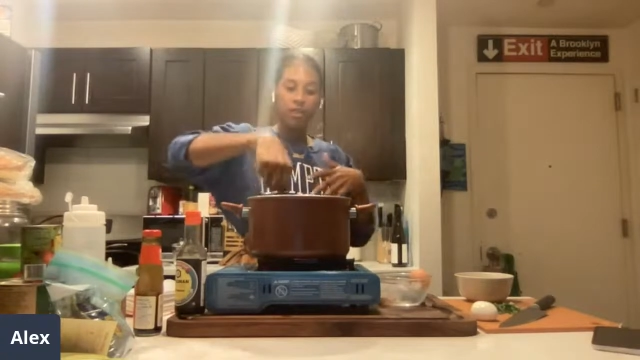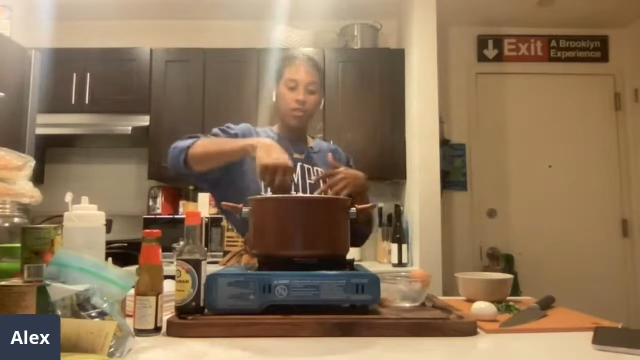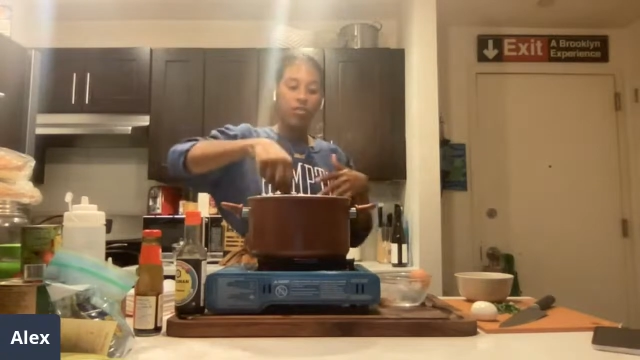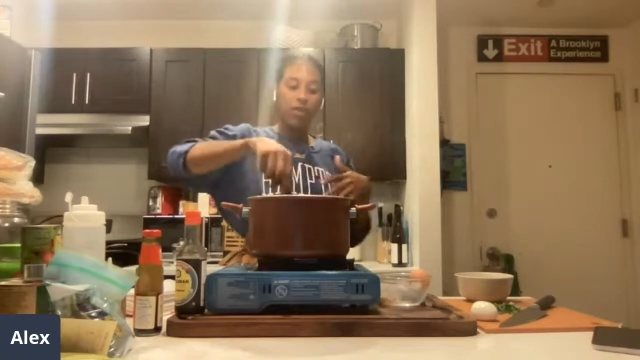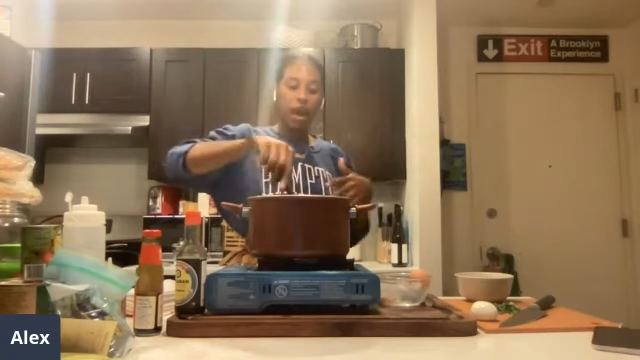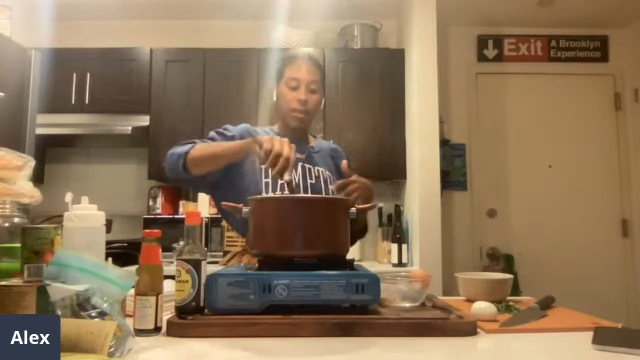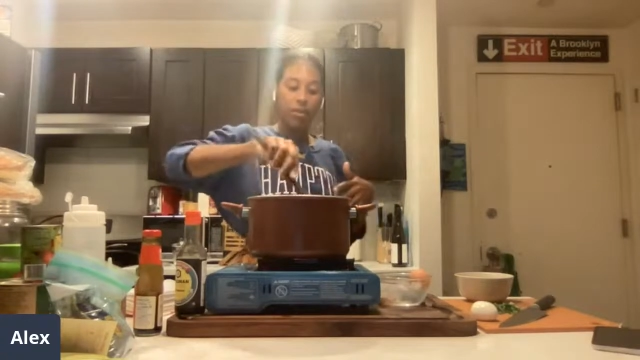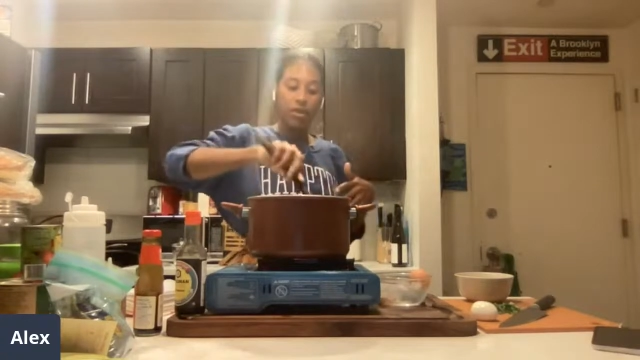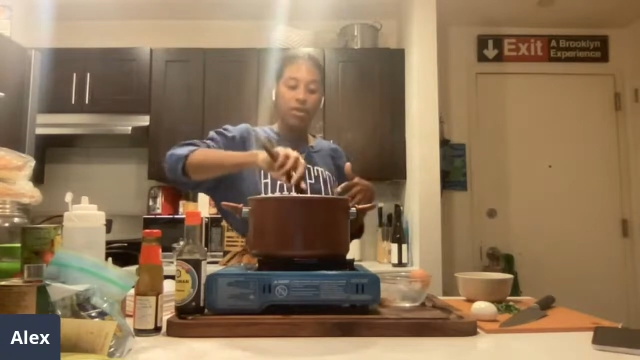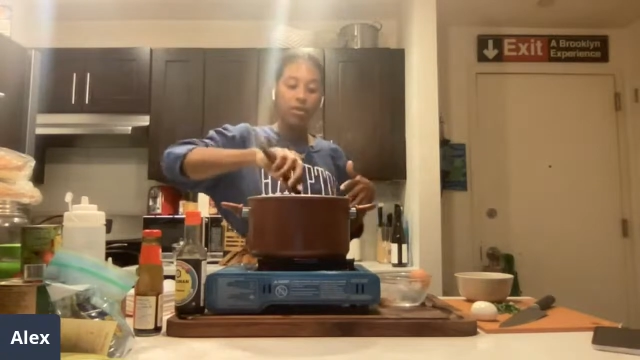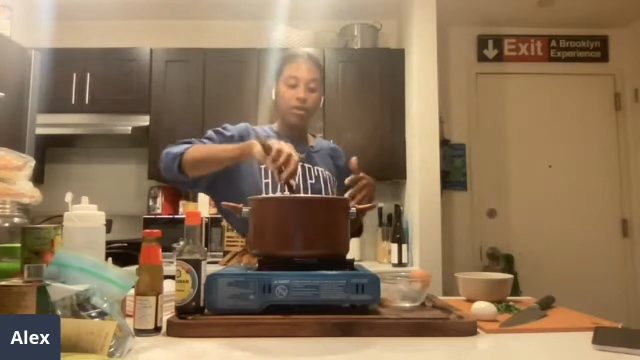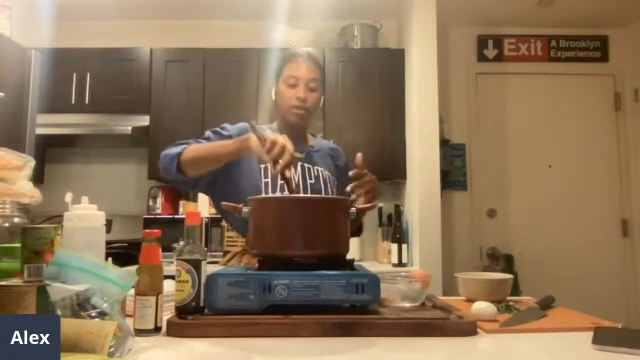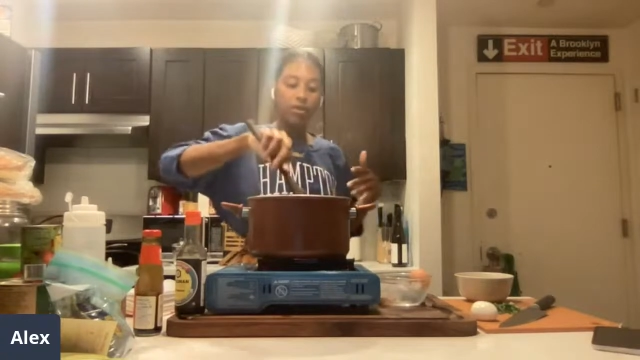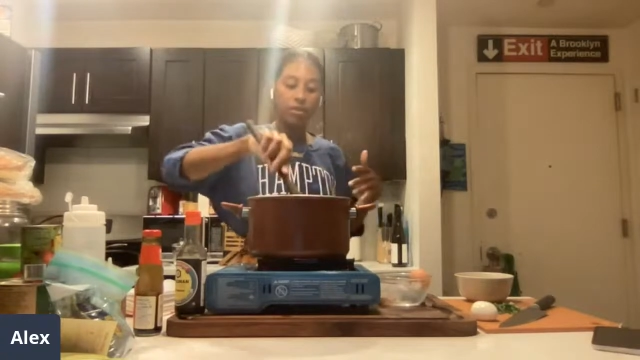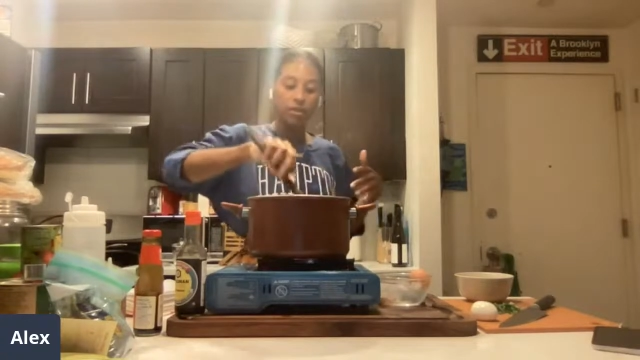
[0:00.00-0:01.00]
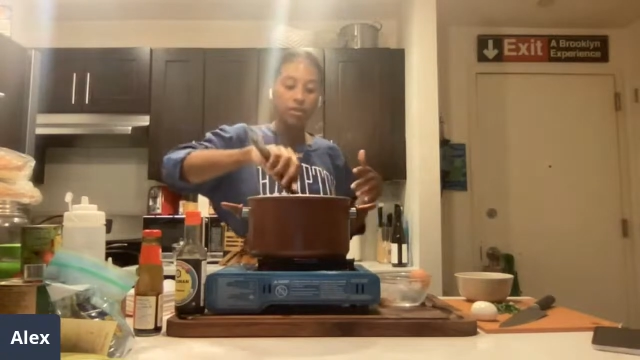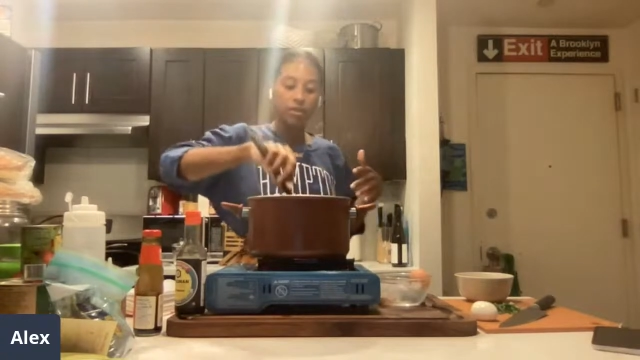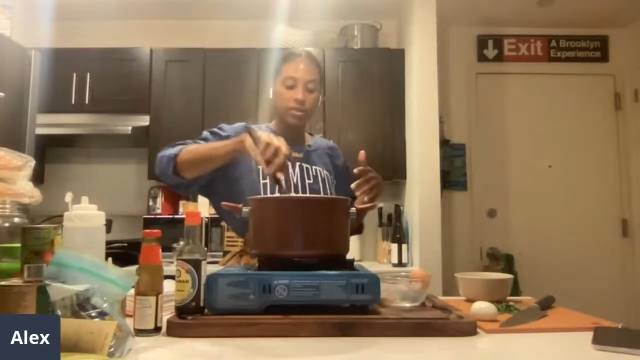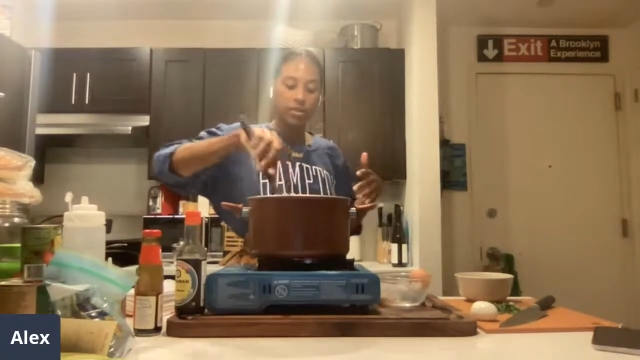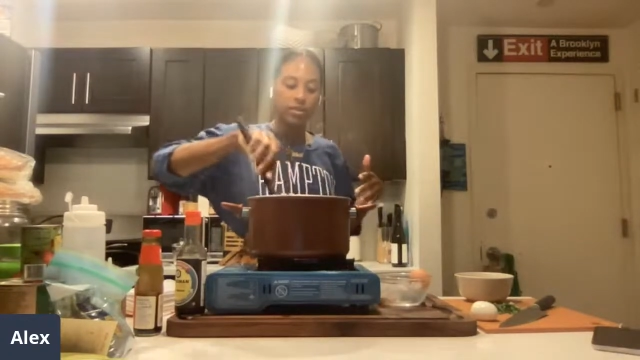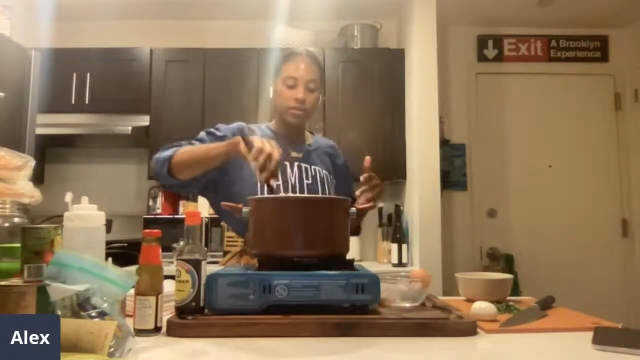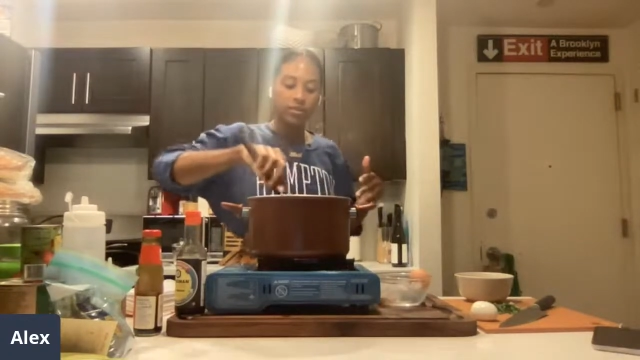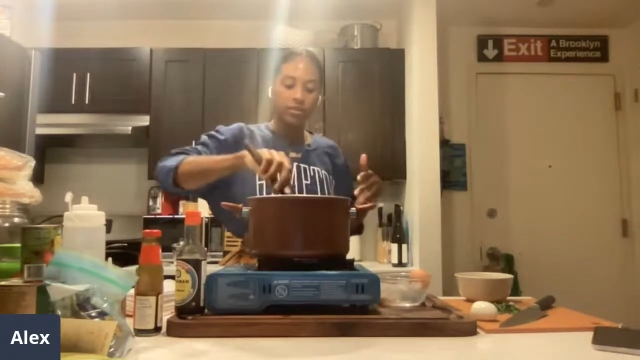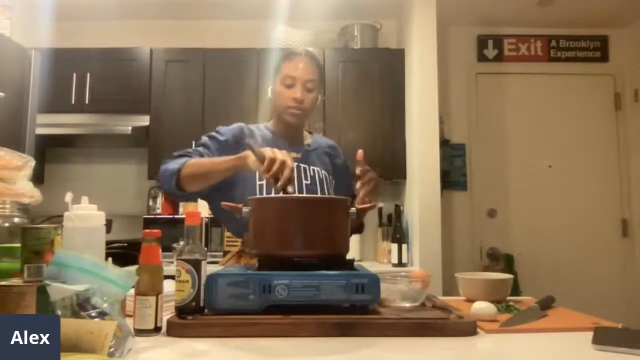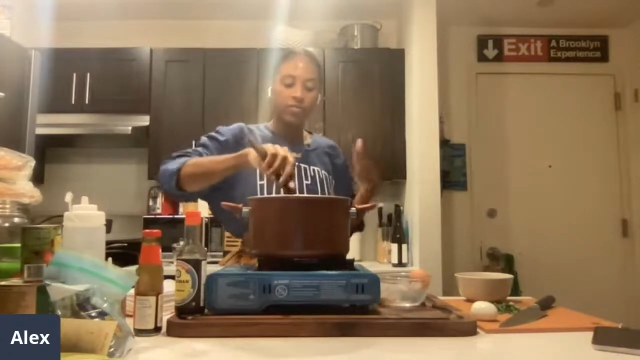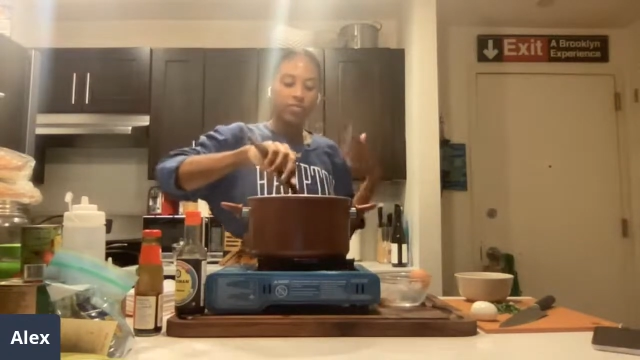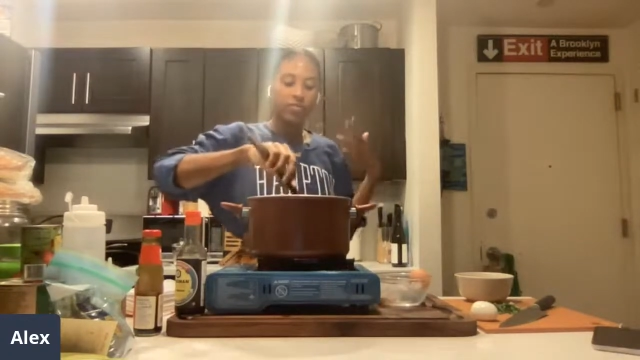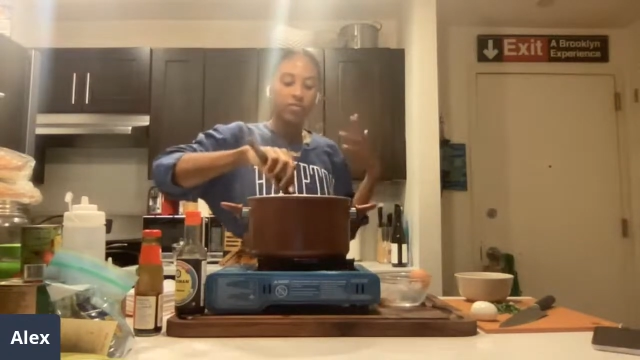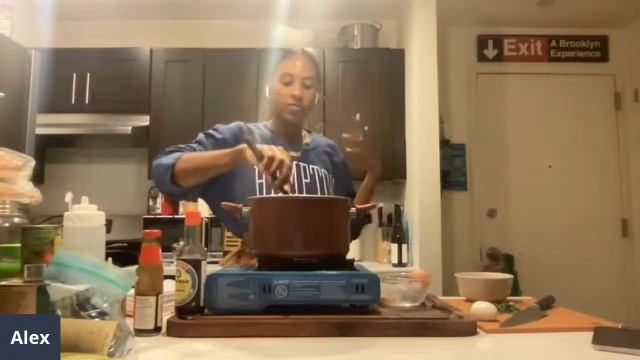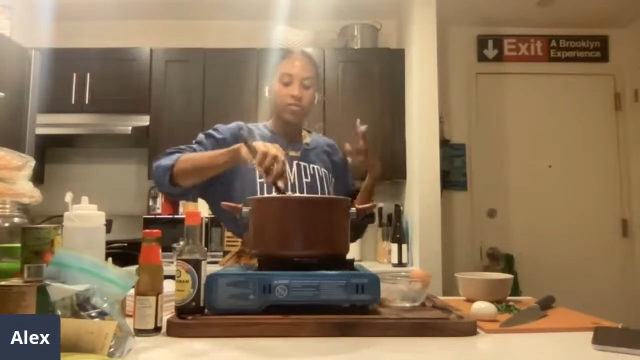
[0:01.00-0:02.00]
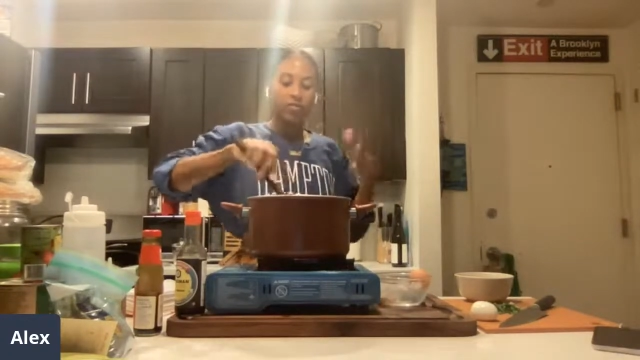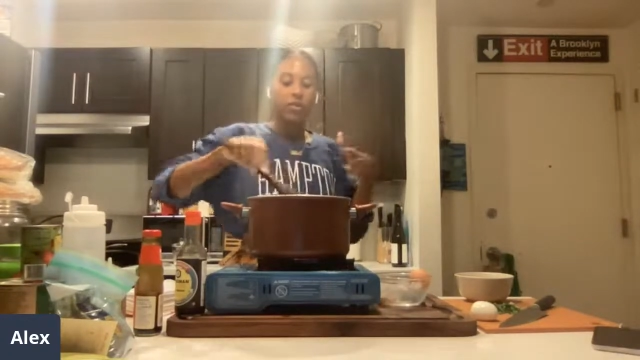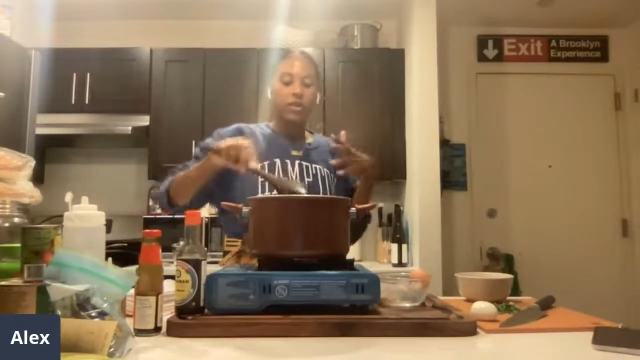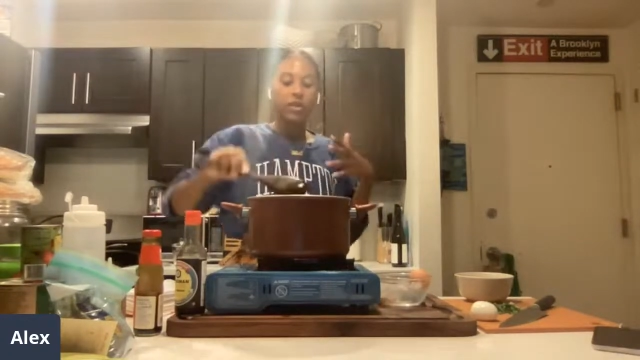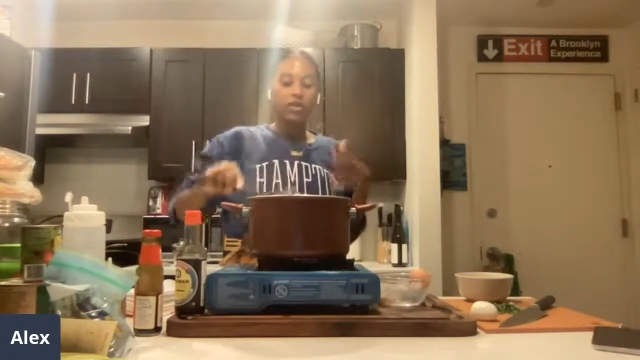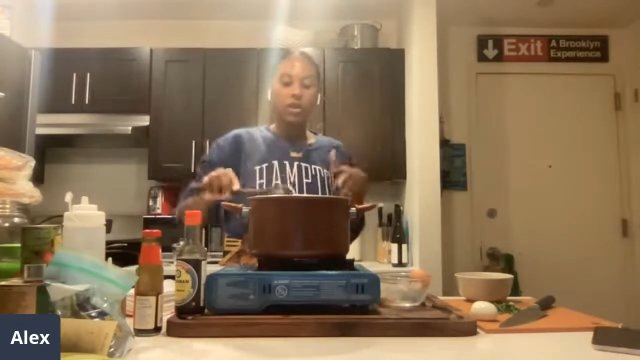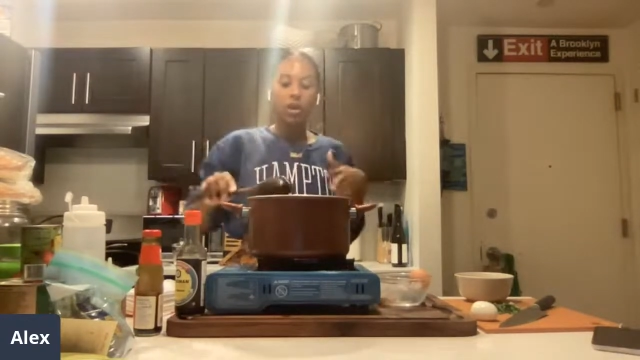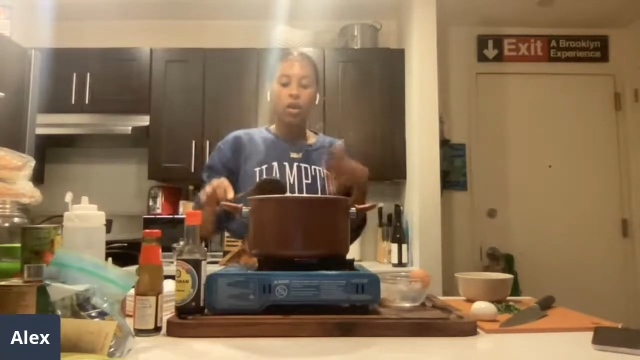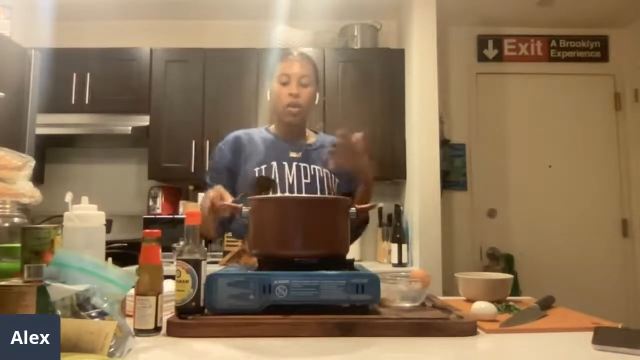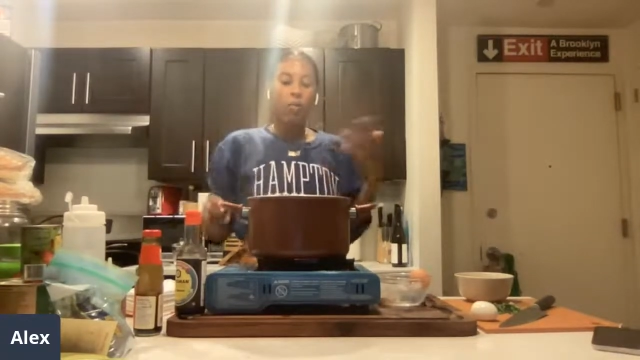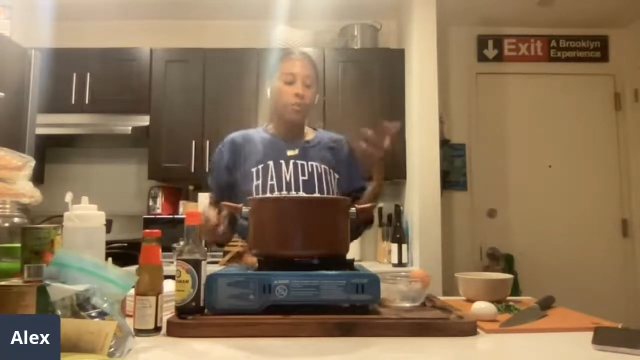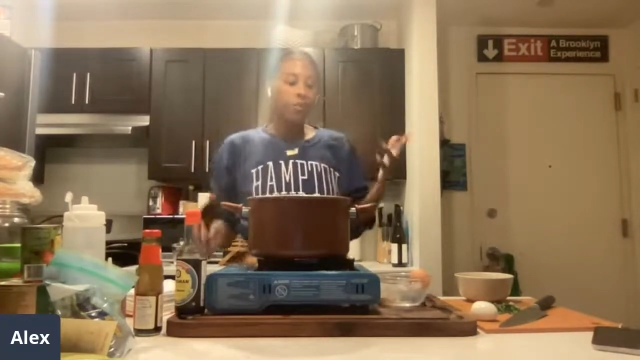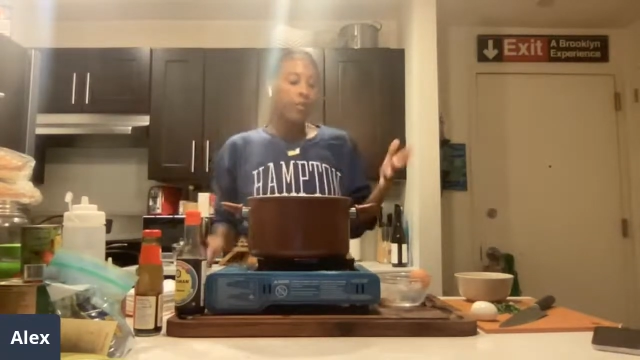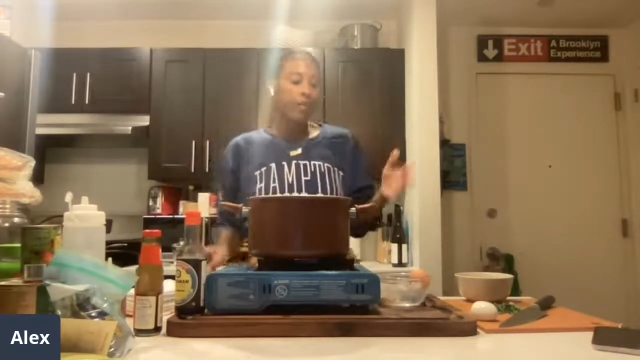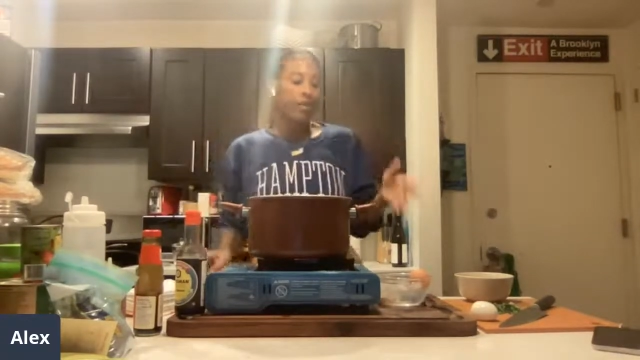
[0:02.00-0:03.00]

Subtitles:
the ramen noodles. So,